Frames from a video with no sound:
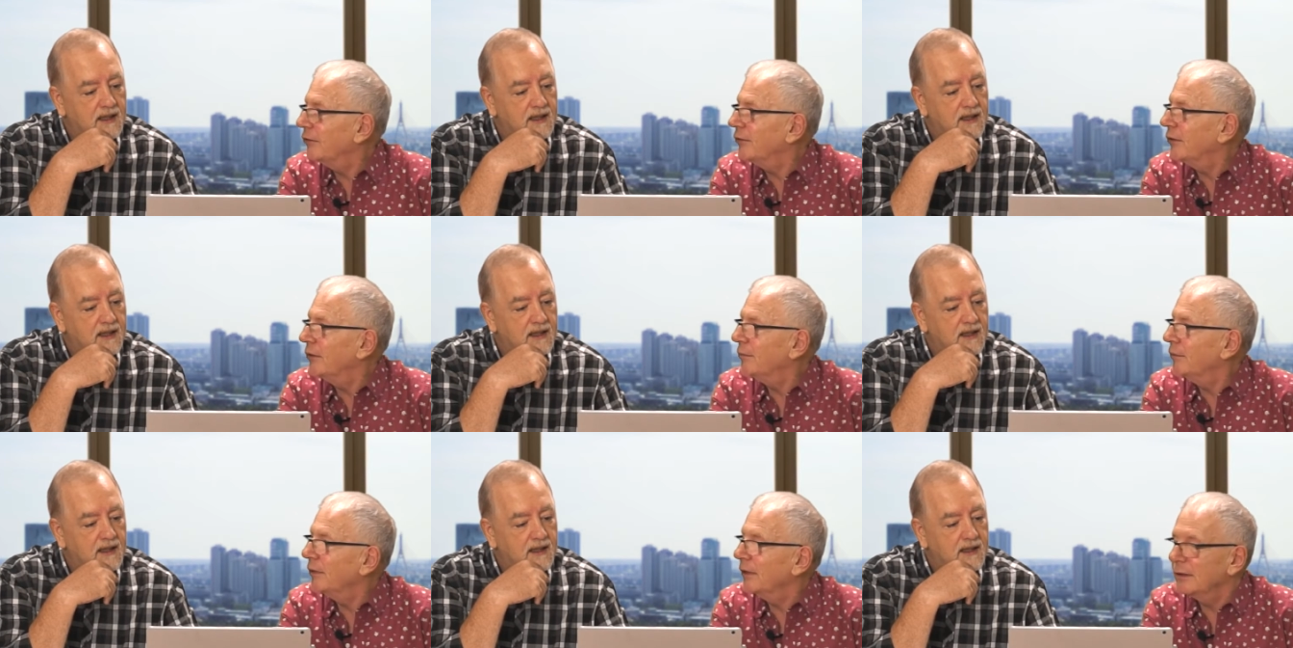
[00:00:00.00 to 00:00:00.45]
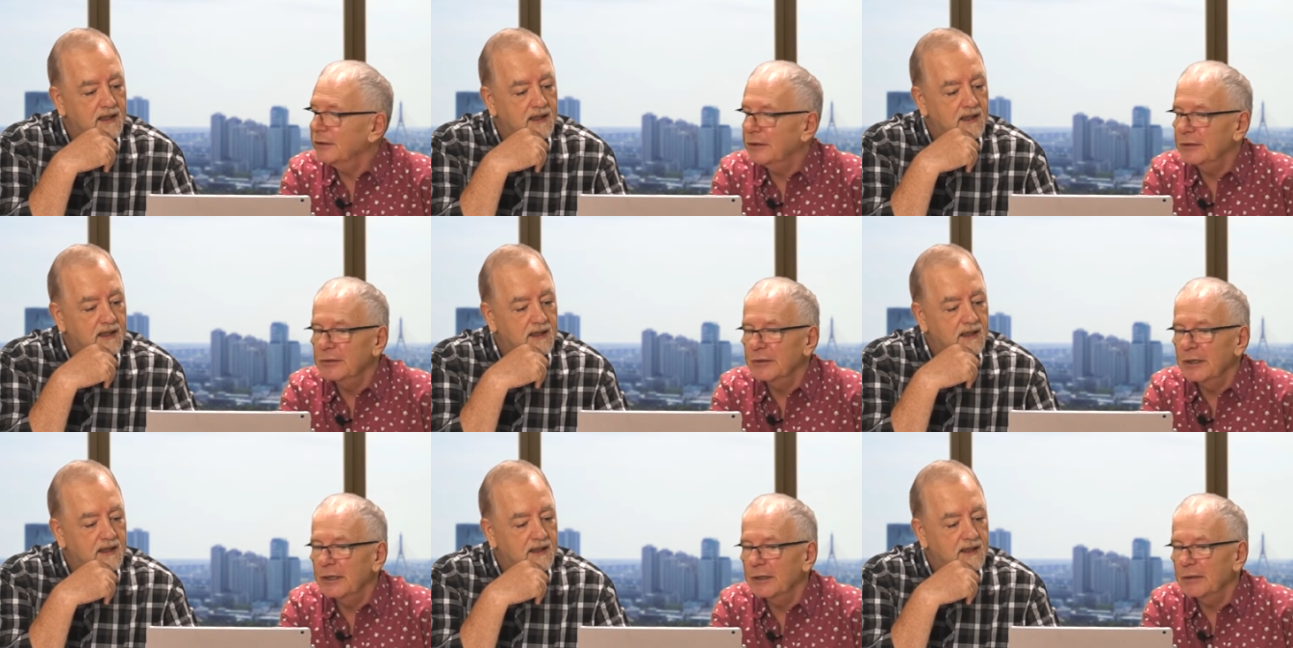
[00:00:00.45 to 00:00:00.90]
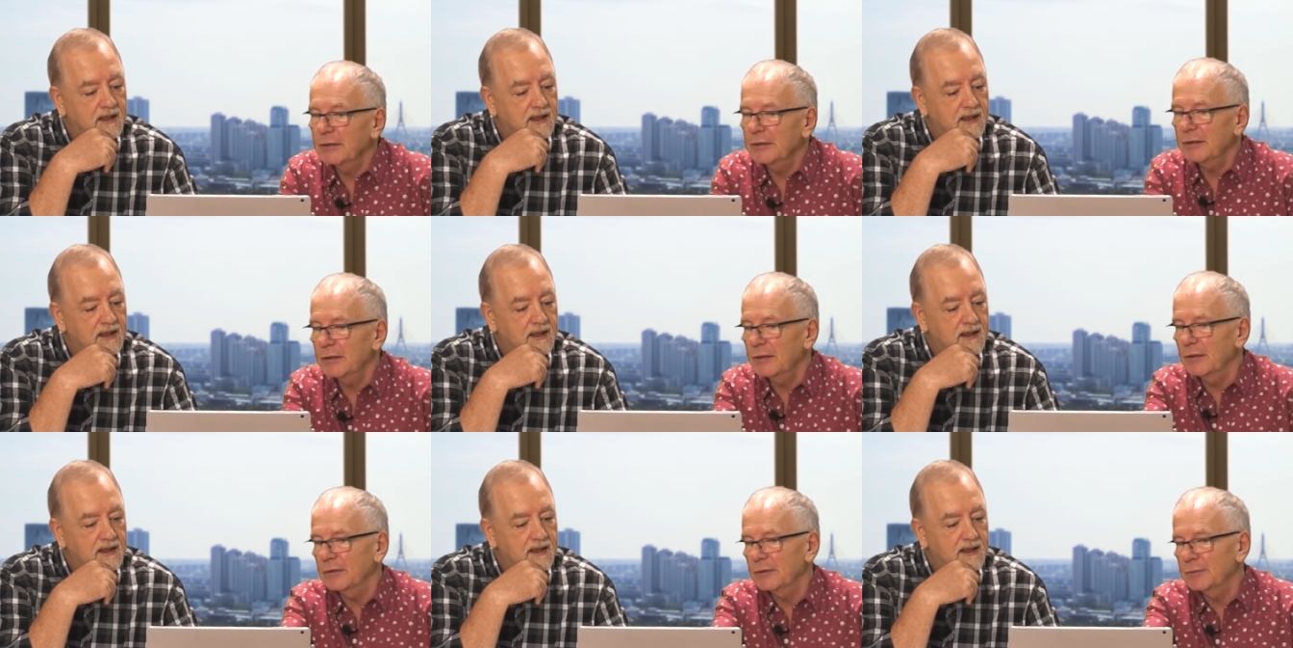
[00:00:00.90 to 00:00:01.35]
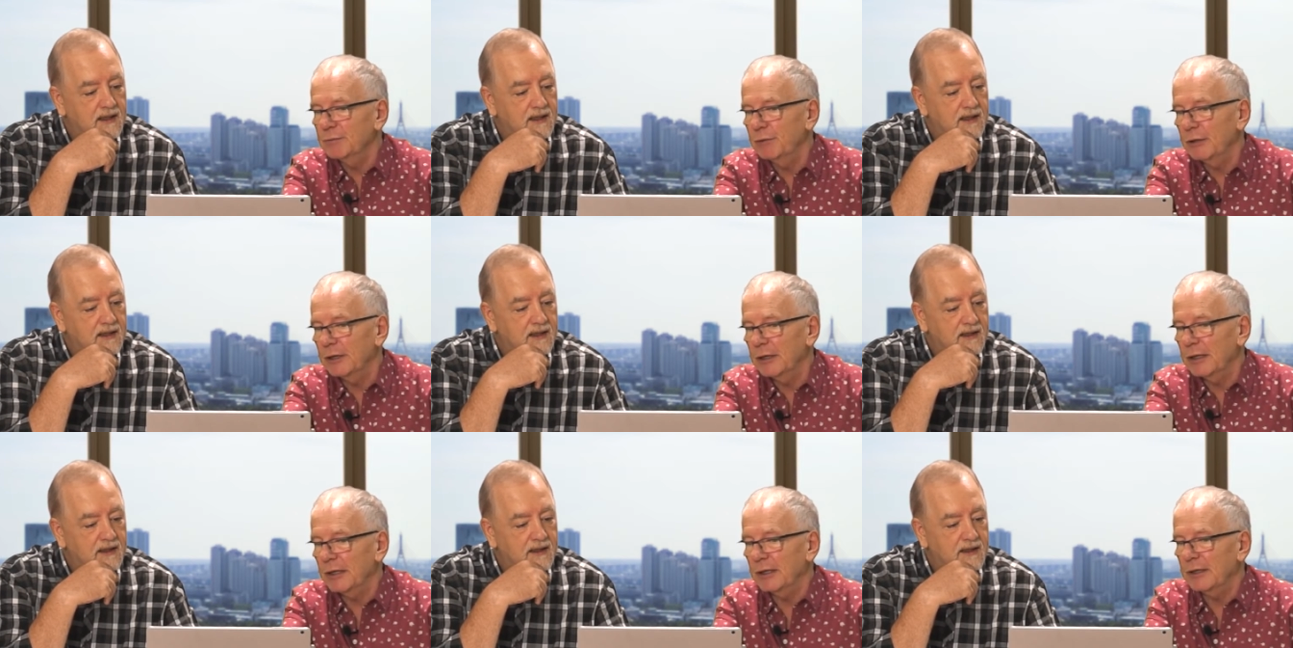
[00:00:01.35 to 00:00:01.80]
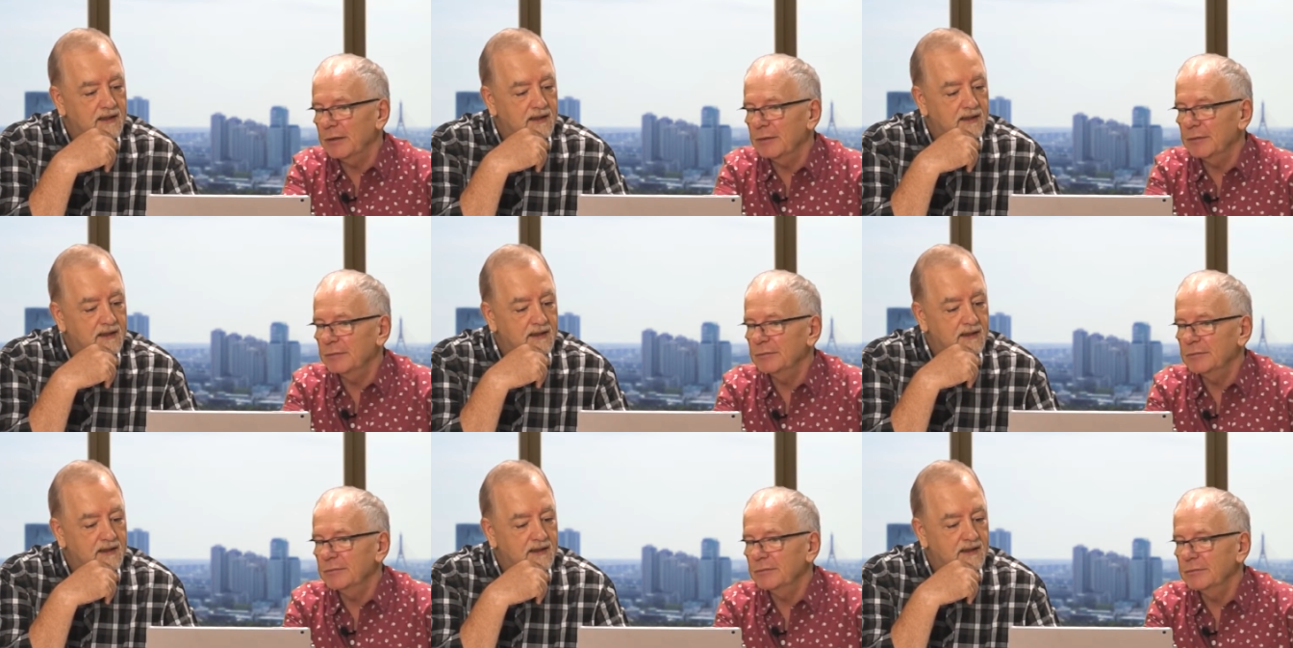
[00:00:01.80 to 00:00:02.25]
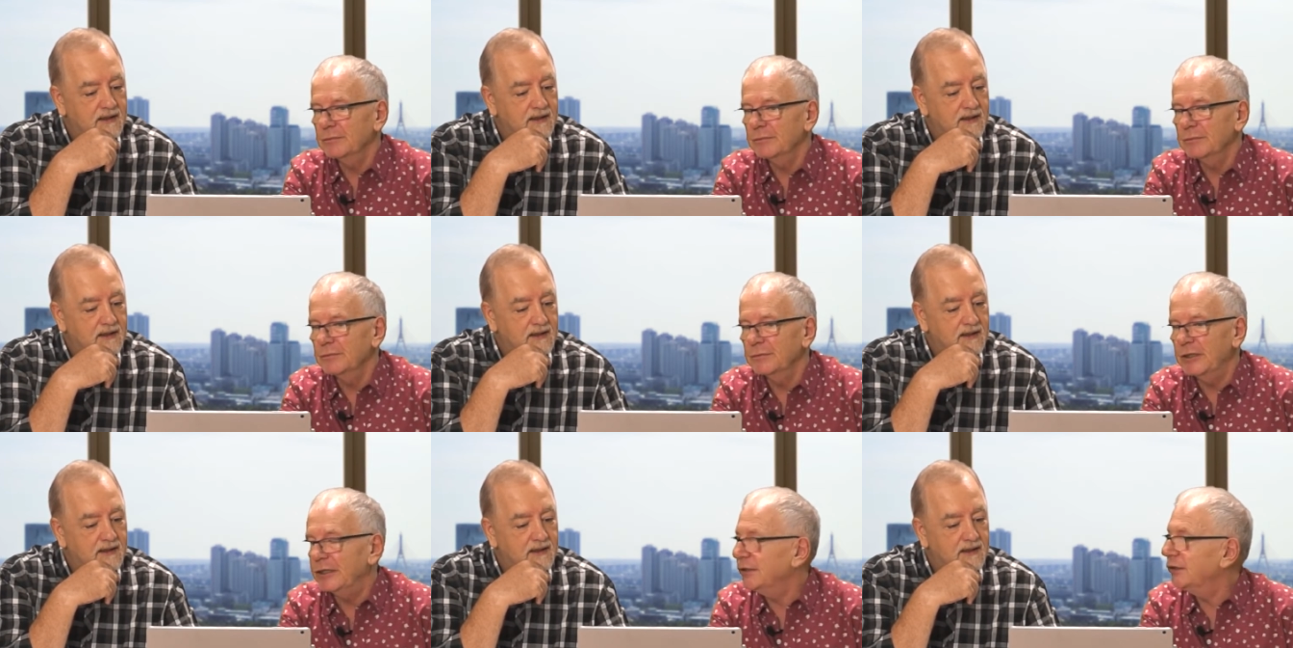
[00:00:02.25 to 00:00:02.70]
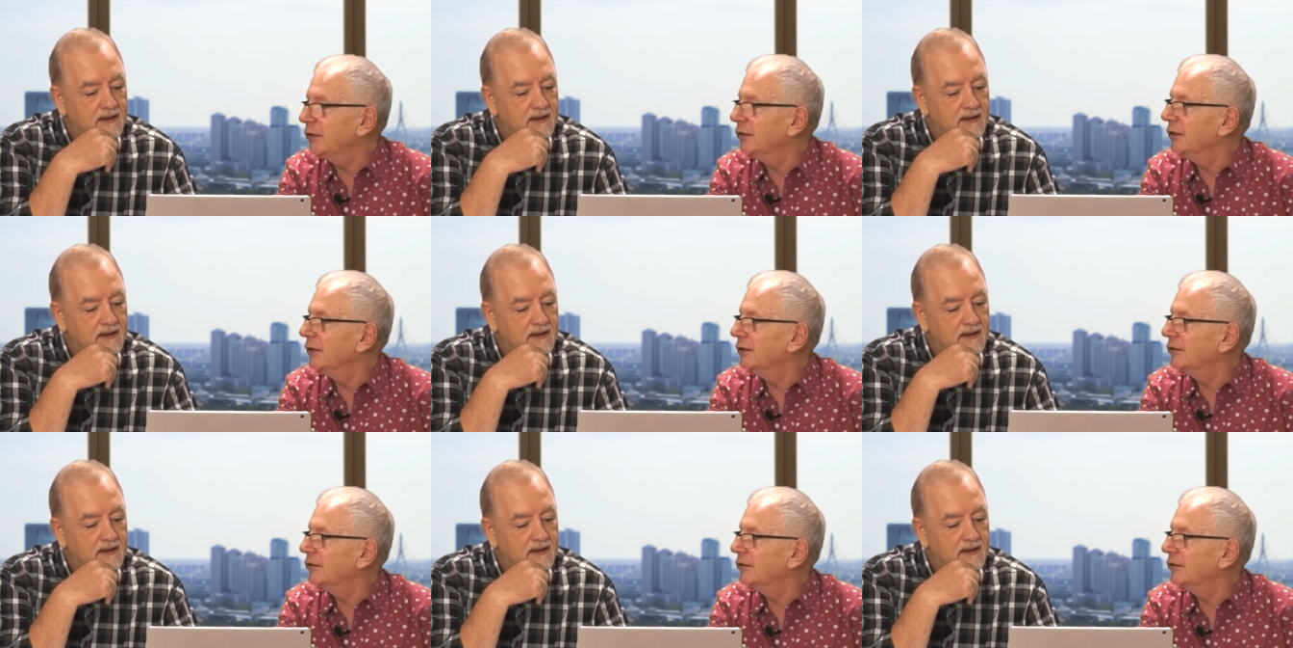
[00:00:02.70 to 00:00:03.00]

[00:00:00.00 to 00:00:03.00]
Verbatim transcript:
Speaker 1: or something, doesn't it? It looks pretty decent